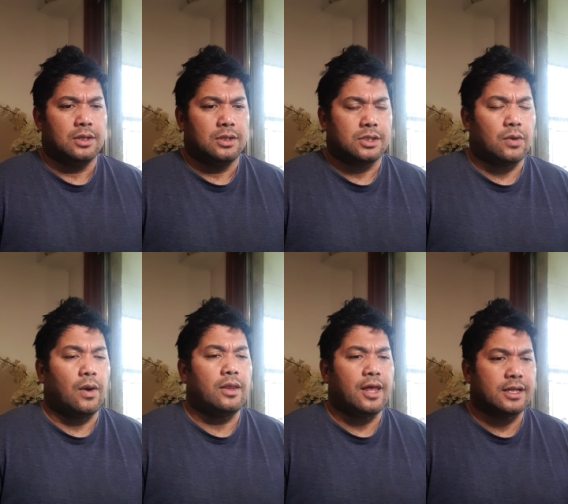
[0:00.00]
So
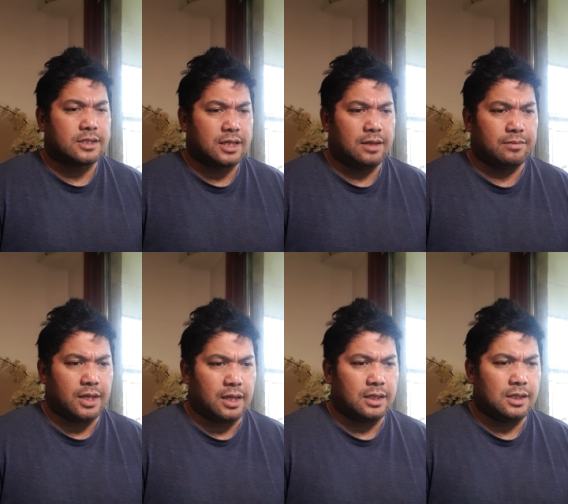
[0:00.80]
on that same
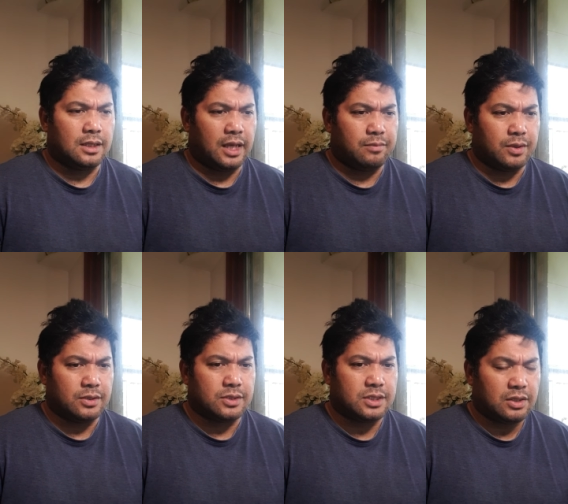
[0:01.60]
day,
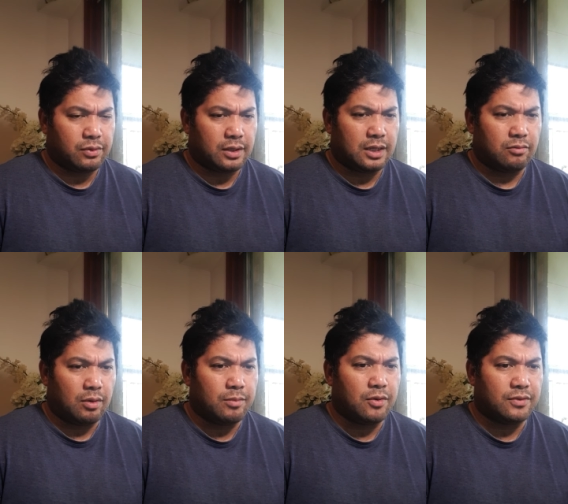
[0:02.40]
Laban secretly
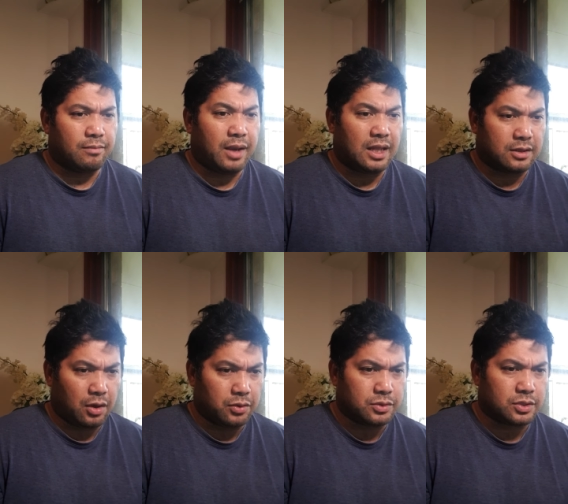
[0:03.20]
removed the male
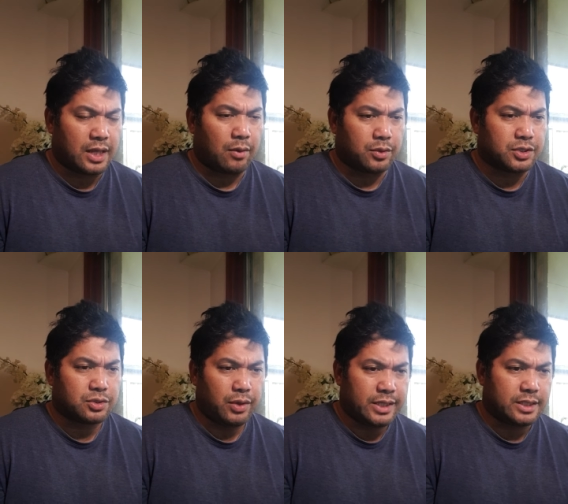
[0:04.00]
goats that were
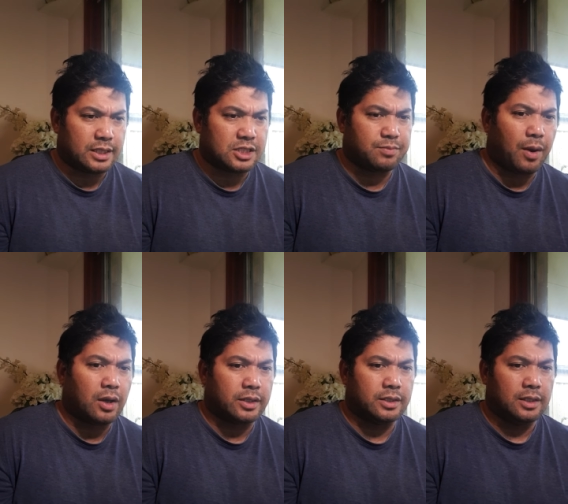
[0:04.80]
streaked and
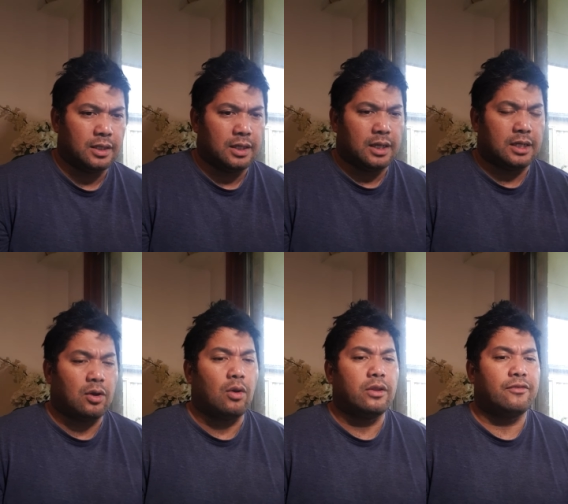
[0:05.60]
spotted, and
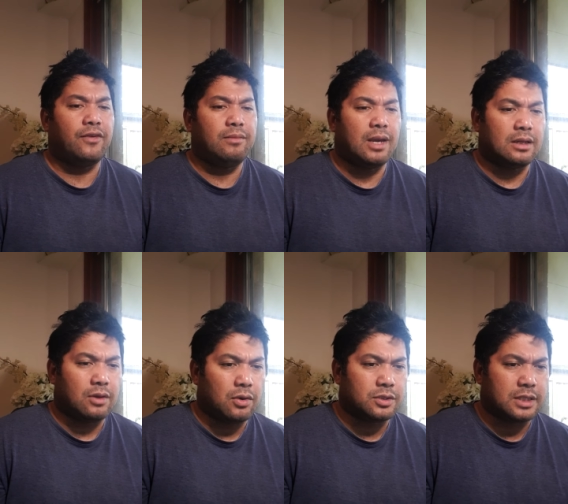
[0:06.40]
all the female
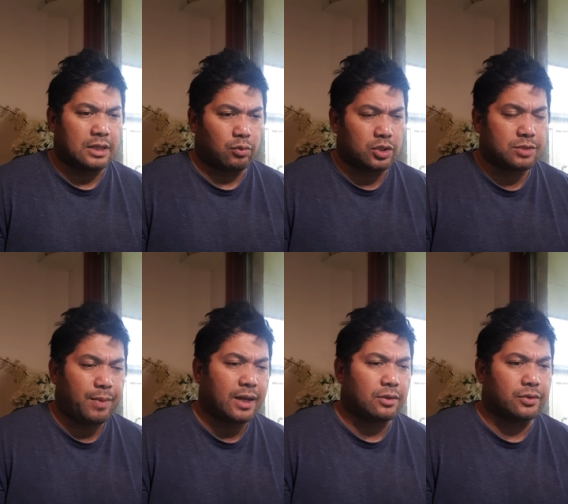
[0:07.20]
goats that were
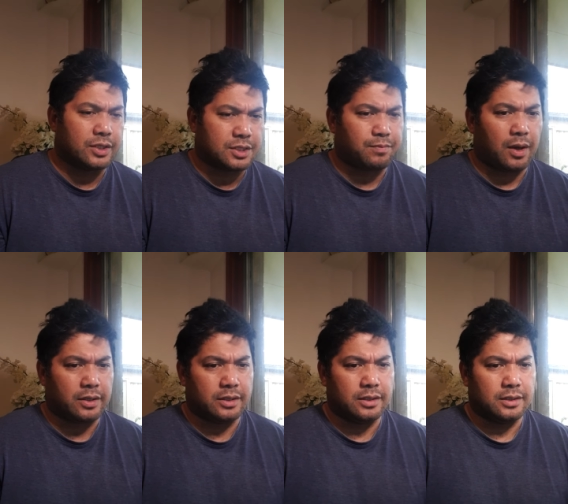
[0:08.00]
speckled and
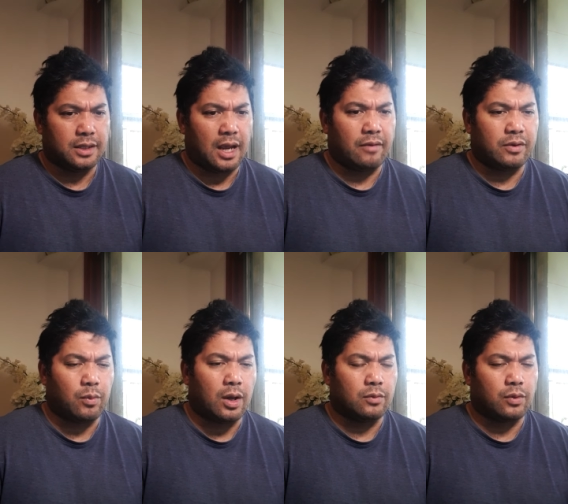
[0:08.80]
spotted every
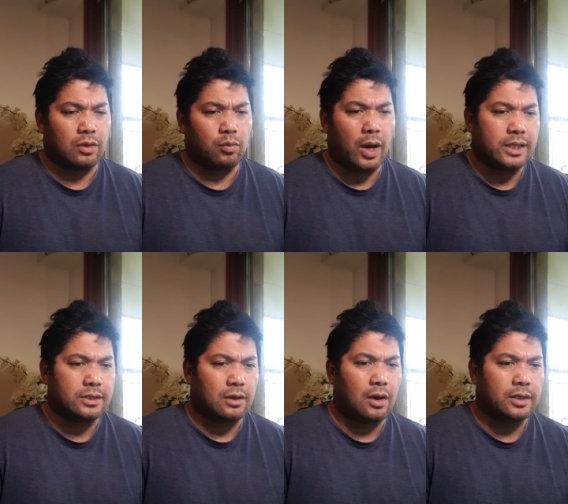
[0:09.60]
one with
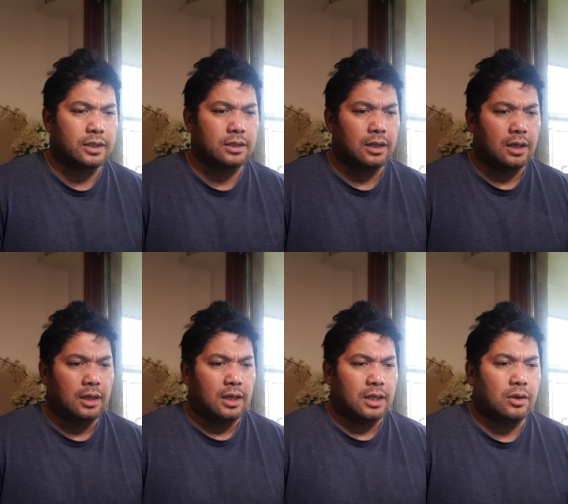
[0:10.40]
white on it,
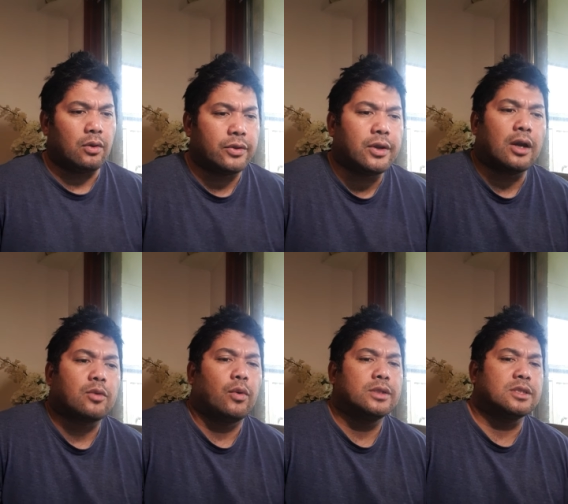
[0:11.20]
and all the
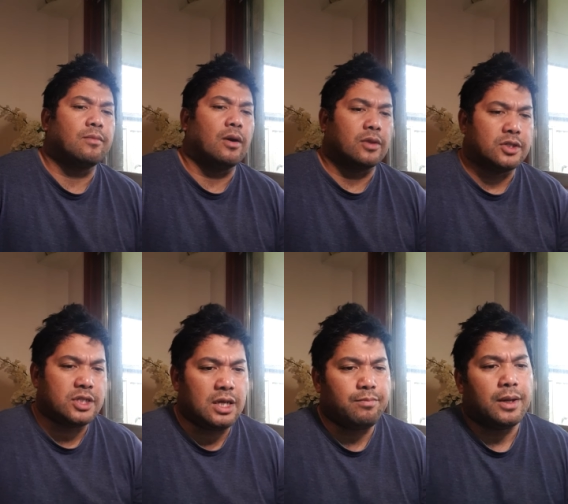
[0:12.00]
dark ones among the
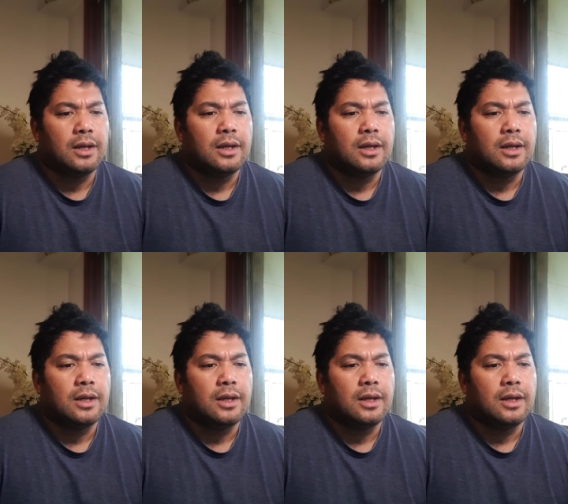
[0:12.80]
sheep,